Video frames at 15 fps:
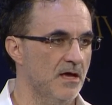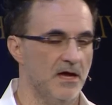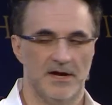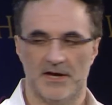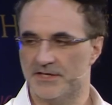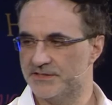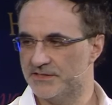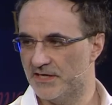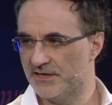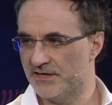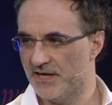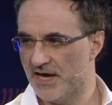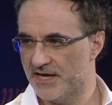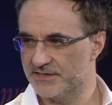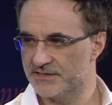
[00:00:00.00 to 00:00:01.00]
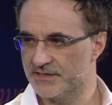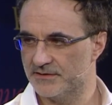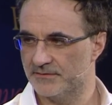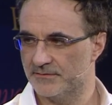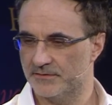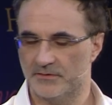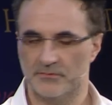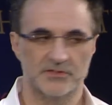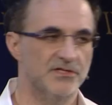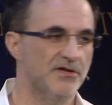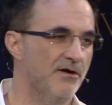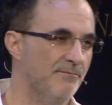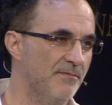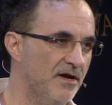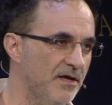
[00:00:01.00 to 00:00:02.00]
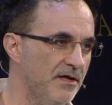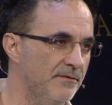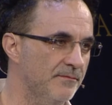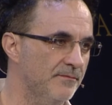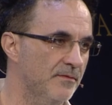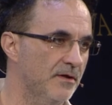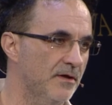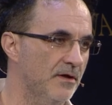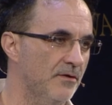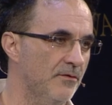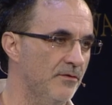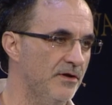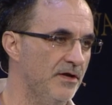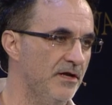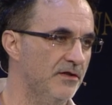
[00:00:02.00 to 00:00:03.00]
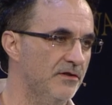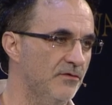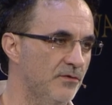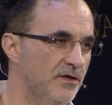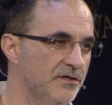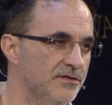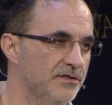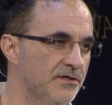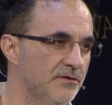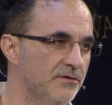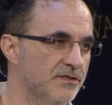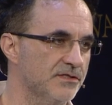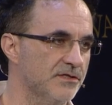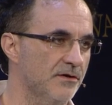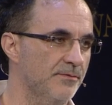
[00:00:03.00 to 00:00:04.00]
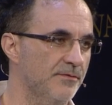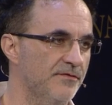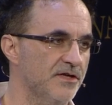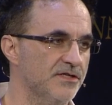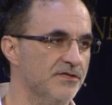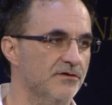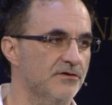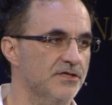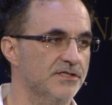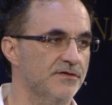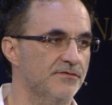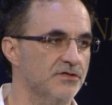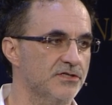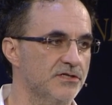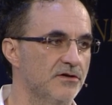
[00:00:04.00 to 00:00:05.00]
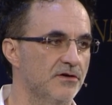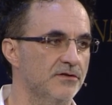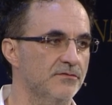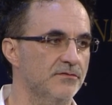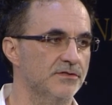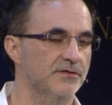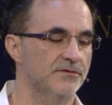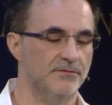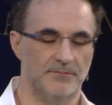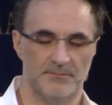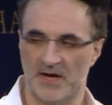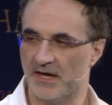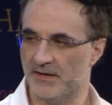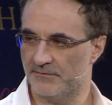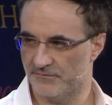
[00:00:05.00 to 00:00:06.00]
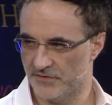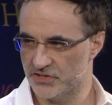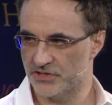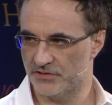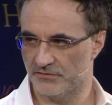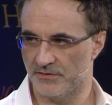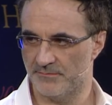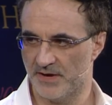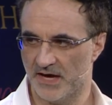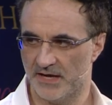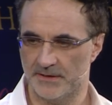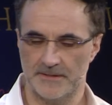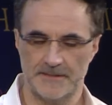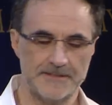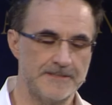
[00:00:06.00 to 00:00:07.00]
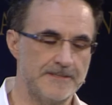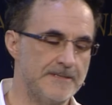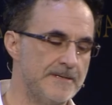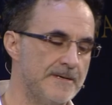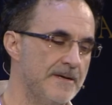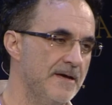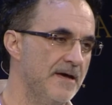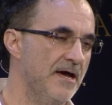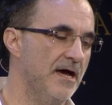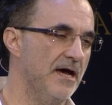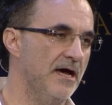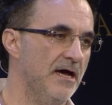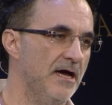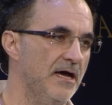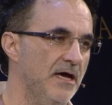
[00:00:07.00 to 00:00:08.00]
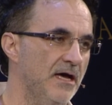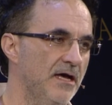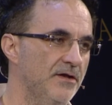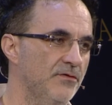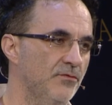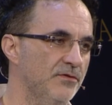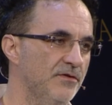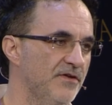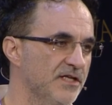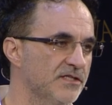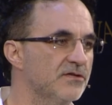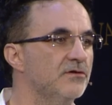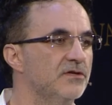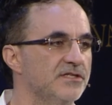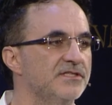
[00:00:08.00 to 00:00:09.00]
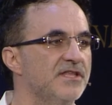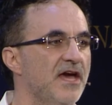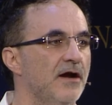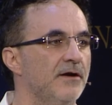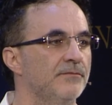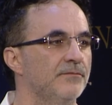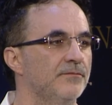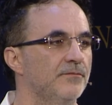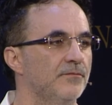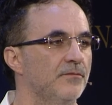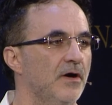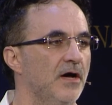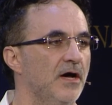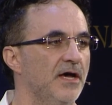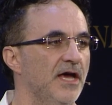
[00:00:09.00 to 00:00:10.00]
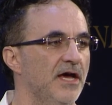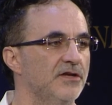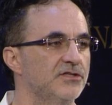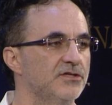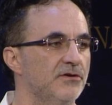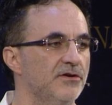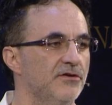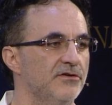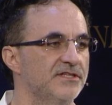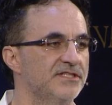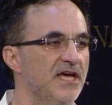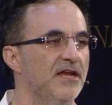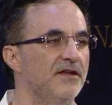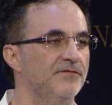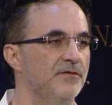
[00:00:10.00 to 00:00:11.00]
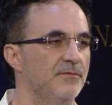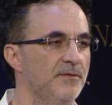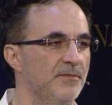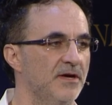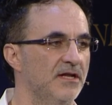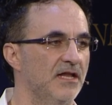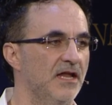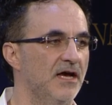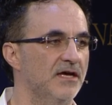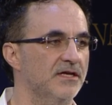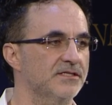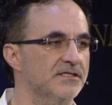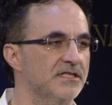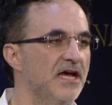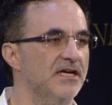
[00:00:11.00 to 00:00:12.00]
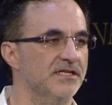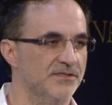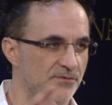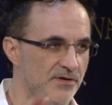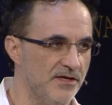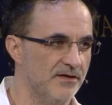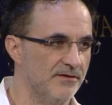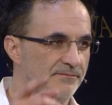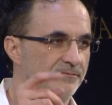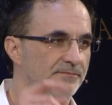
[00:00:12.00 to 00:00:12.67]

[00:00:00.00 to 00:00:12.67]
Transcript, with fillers: And I said, yes. There was no money. We needed the will to do it. Sir Professor Christopher Snowden was a man, visionary man. And the vet school is there. I had two hundred and ten of them in my class last week.